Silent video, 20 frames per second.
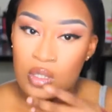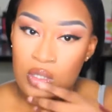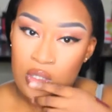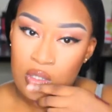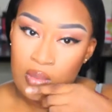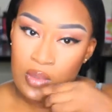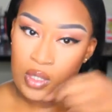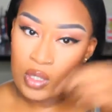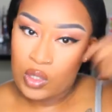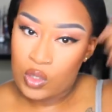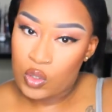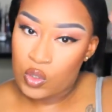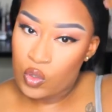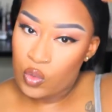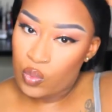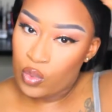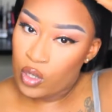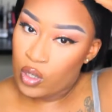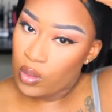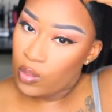To be
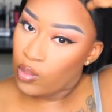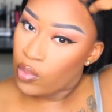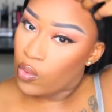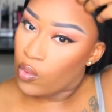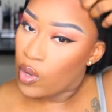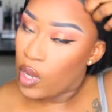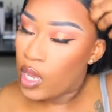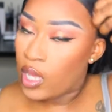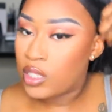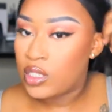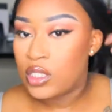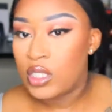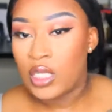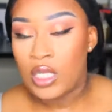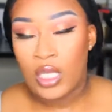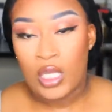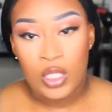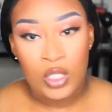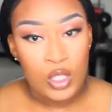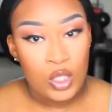super
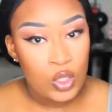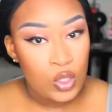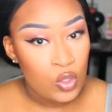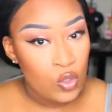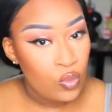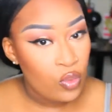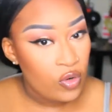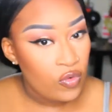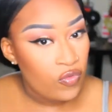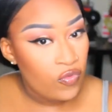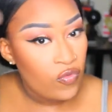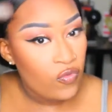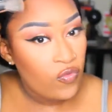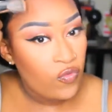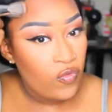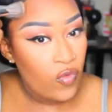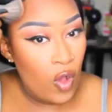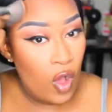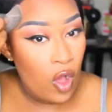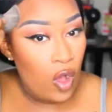bronzy and super
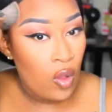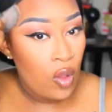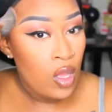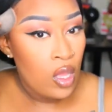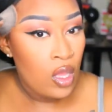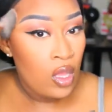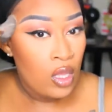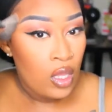fall.